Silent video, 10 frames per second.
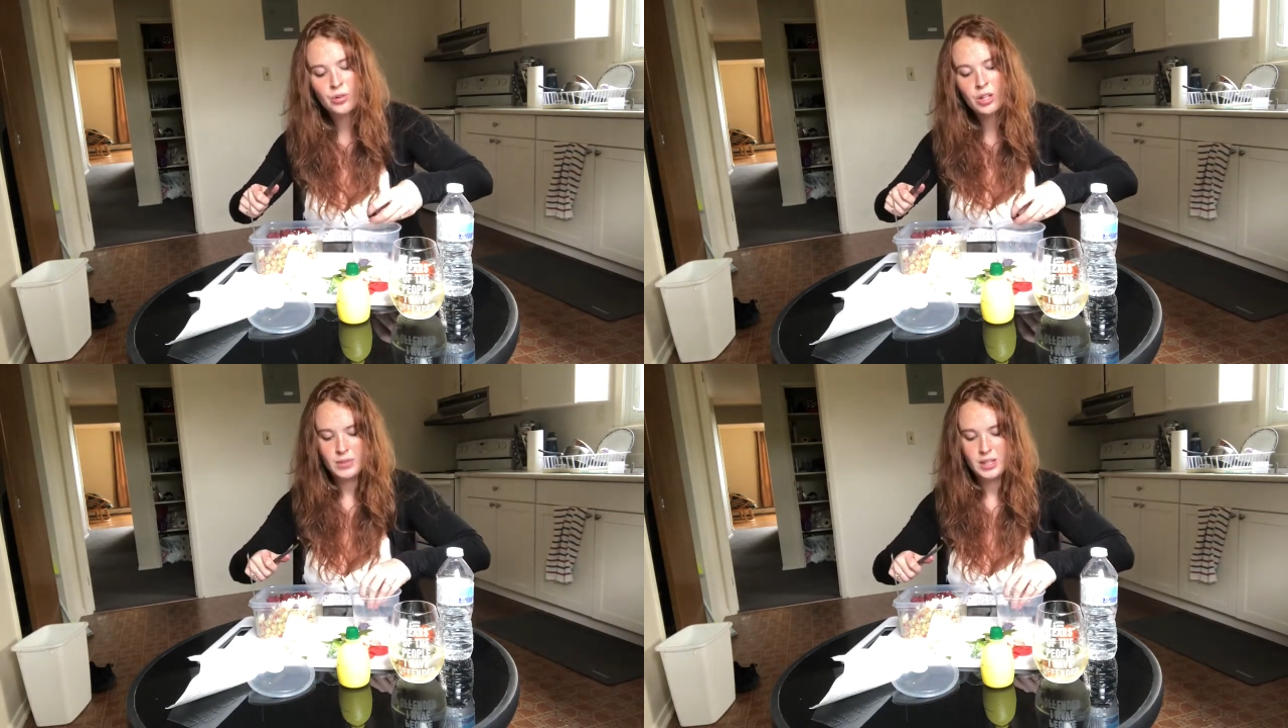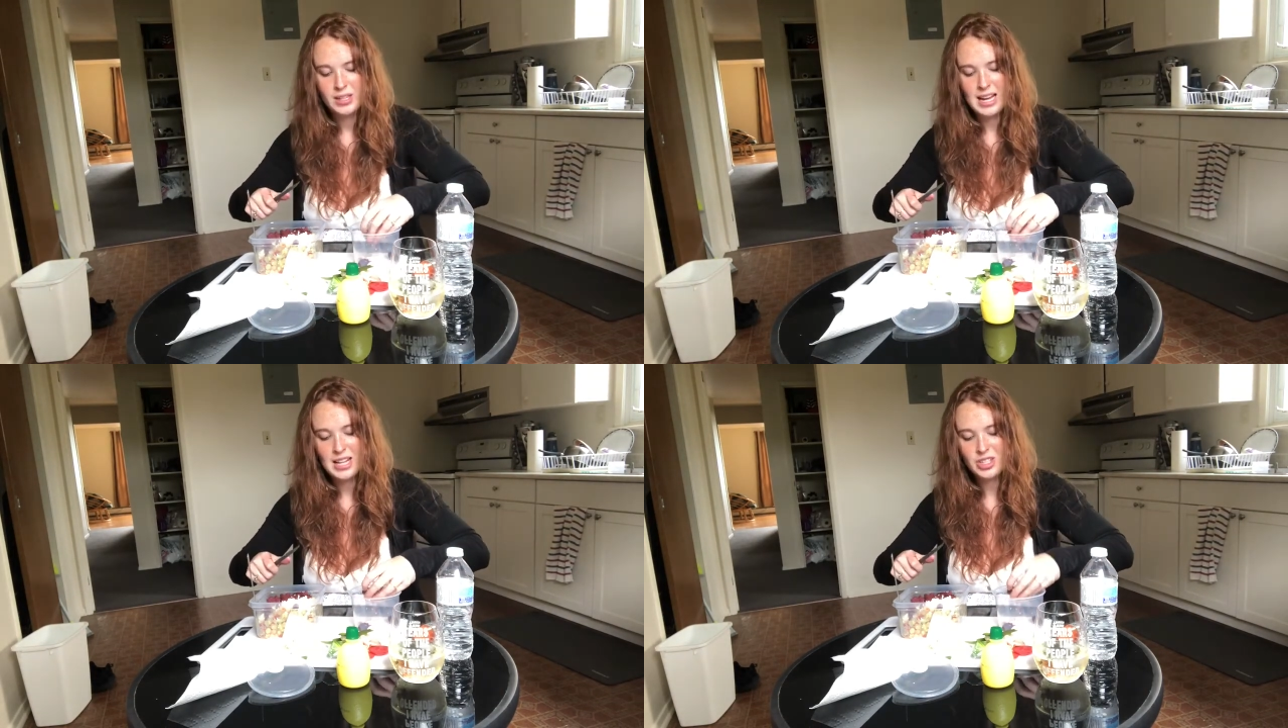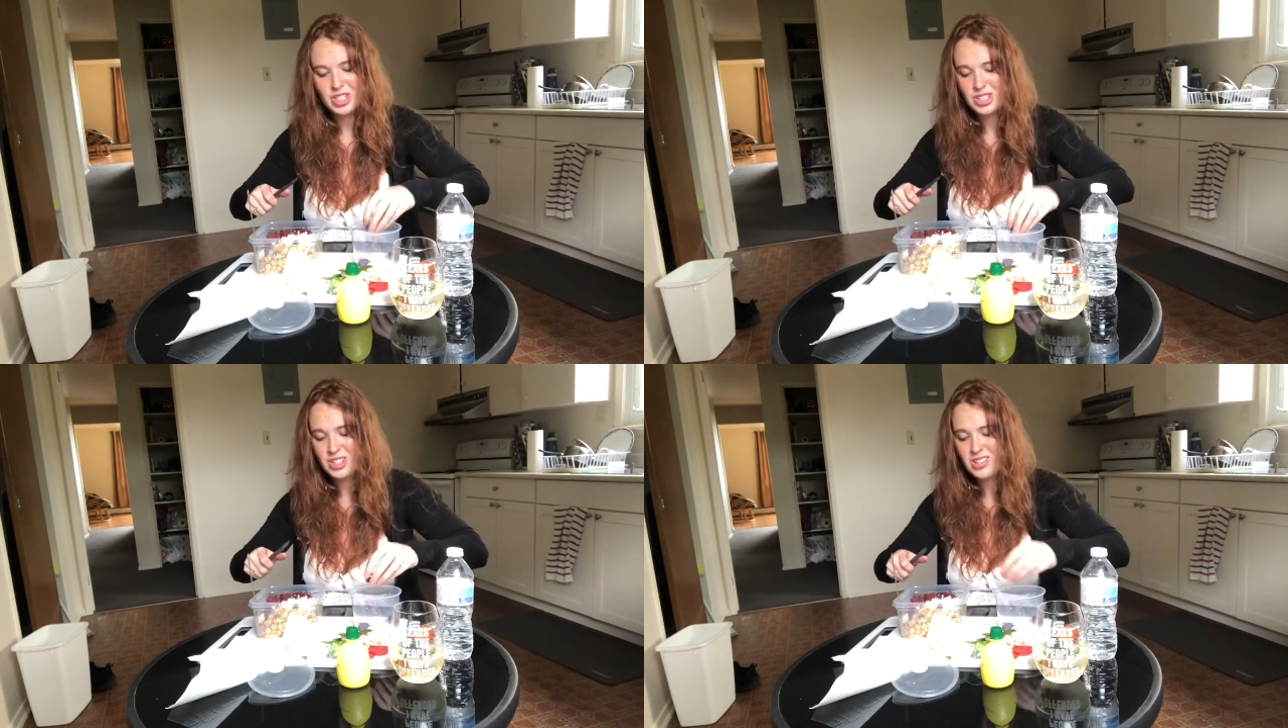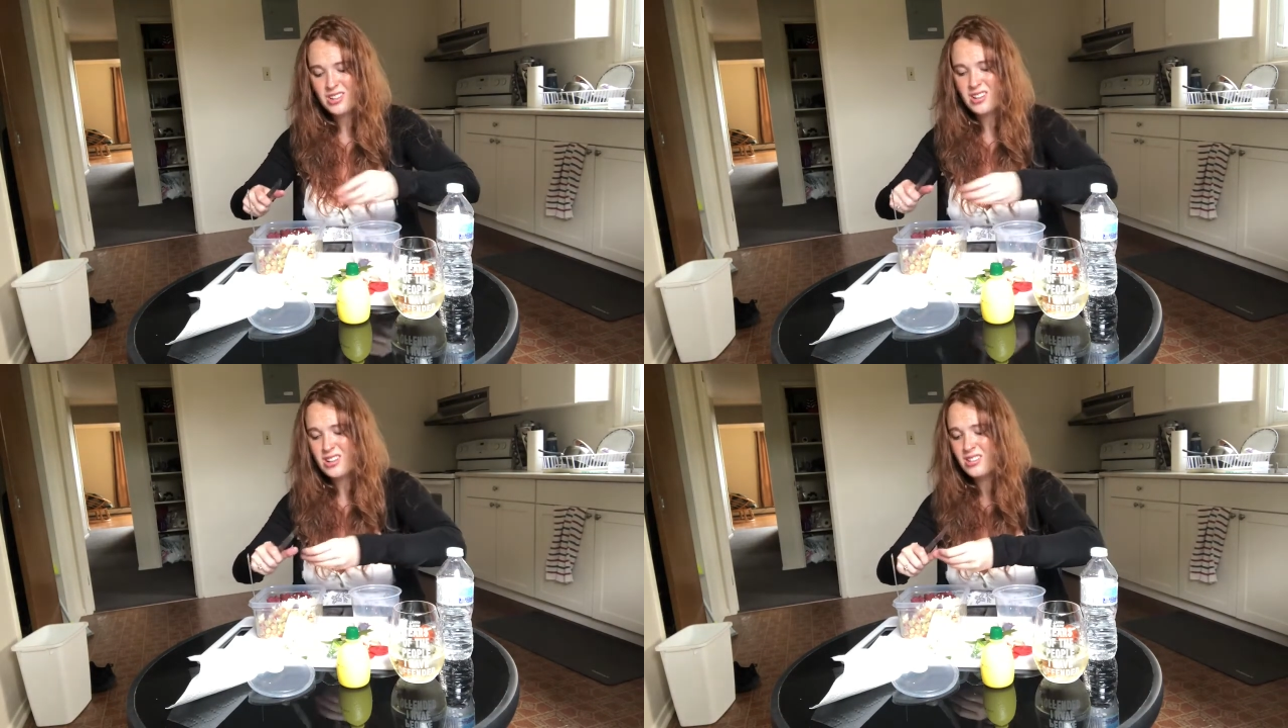with catchy
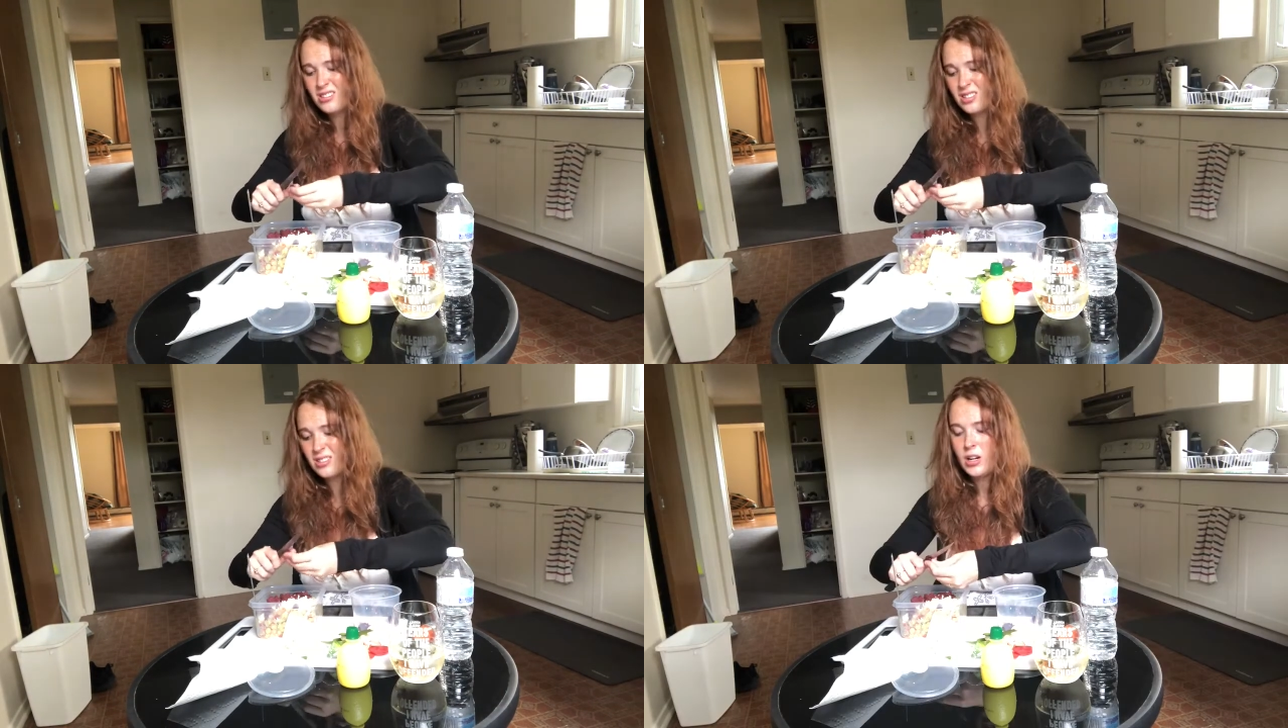songs.